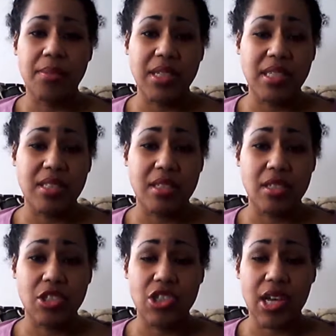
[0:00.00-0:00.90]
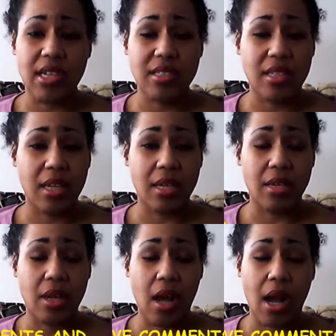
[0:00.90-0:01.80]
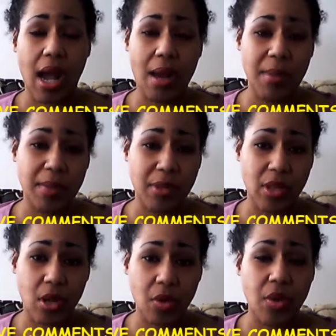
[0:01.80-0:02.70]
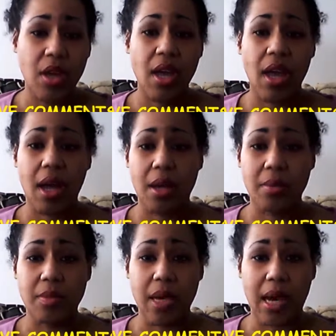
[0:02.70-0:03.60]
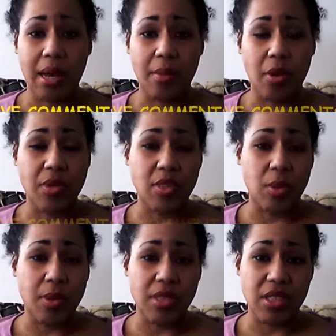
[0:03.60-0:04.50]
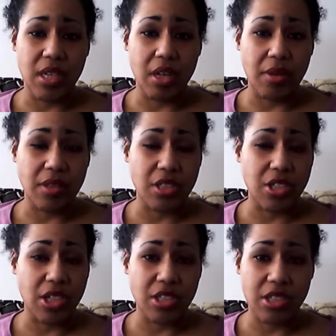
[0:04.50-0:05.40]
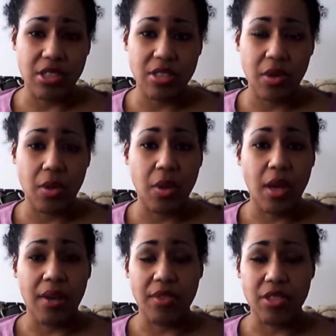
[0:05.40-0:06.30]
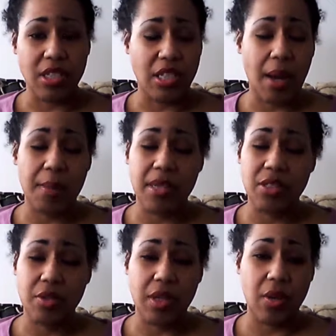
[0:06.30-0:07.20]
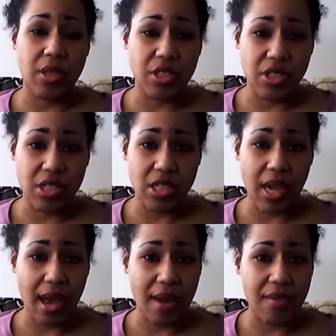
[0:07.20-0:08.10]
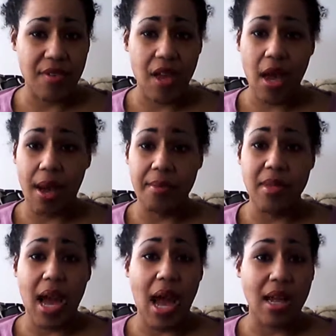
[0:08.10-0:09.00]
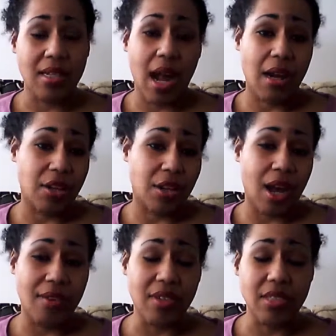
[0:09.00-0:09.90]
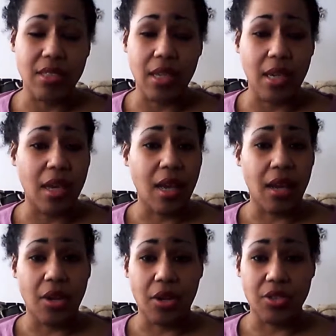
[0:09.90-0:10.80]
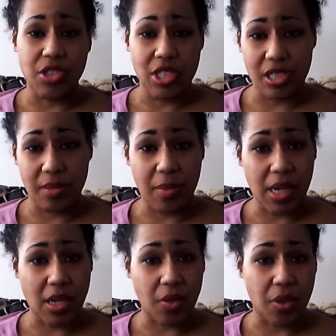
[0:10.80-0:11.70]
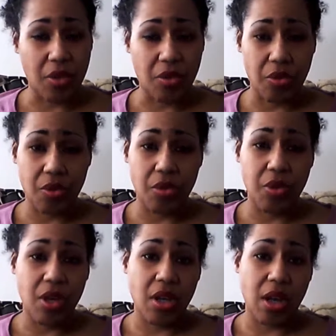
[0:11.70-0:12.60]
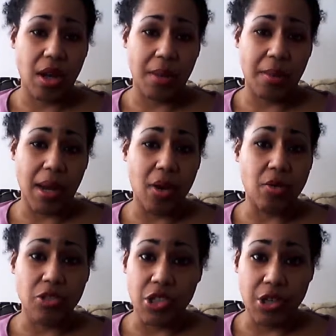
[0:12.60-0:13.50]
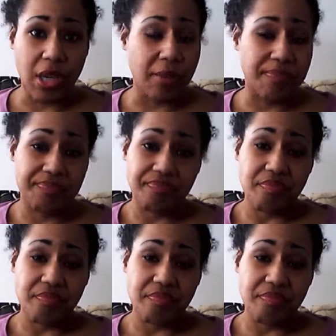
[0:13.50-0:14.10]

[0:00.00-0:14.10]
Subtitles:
Please suggest and comment below. I am always open to hearing suggestions. So if there's any topics or any questions that you have, I'm not a doctor, obviously. It's just somebody going through my own journey